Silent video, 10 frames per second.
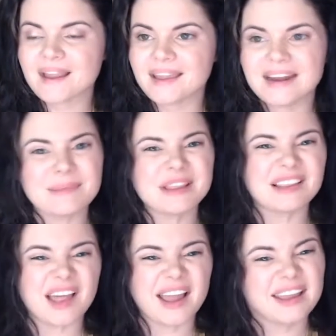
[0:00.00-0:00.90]
I be the
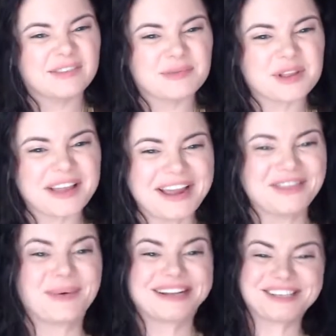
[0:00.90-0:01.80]
lion from The Lion,
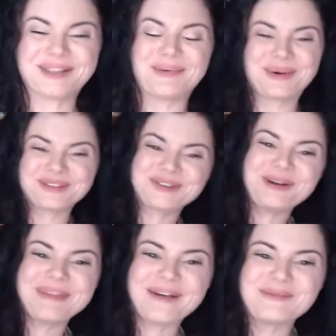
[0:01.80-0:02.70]
the Witch, and the
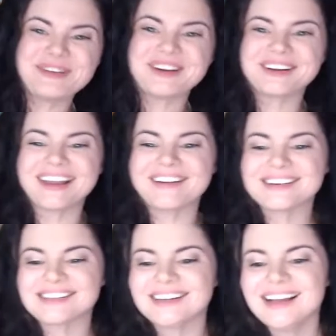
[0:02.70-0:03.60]
Wardrobe? That would be a good
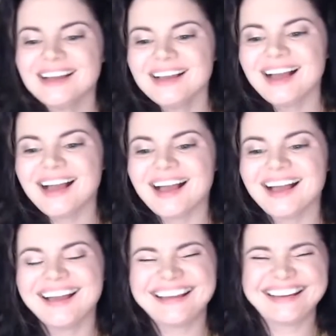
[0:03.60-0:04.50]
character.
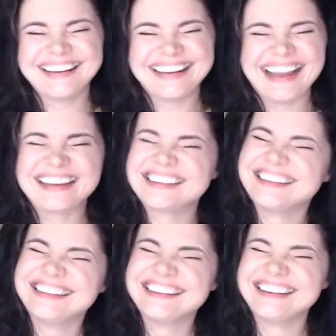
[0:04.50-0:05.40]
Actually,
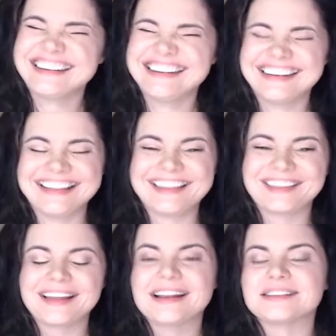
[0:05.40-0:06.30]
I think
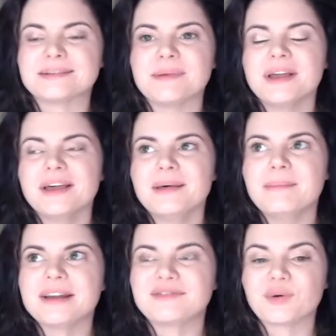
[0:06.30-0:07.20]
that has some
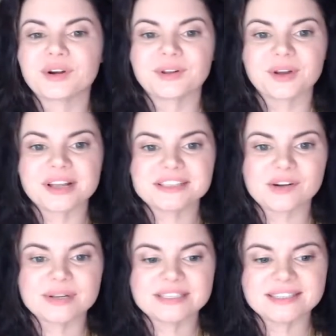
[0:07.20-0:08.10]
metaphorical
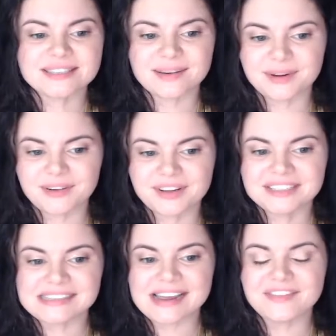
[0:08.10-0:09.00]
consequences that we don't need to
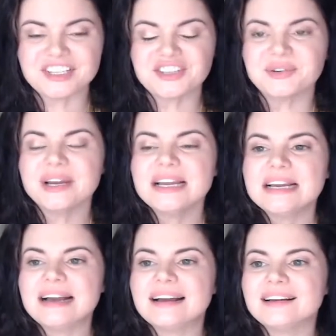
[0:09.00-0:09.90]
dive into.
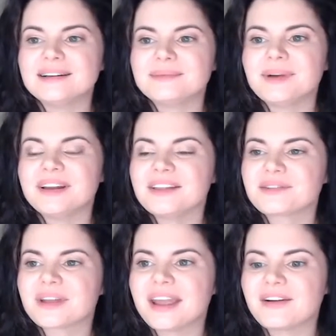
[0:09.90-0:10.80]
Another
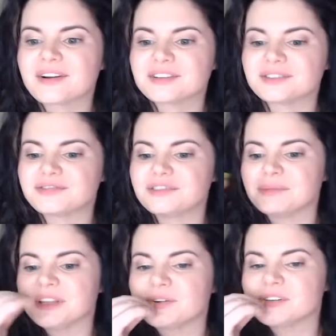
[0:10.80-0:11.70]
character from
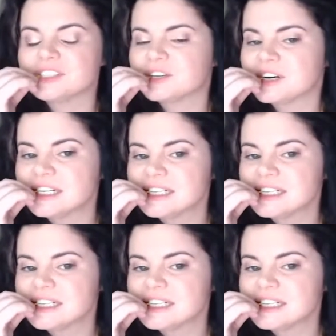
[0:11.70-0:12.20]
literature.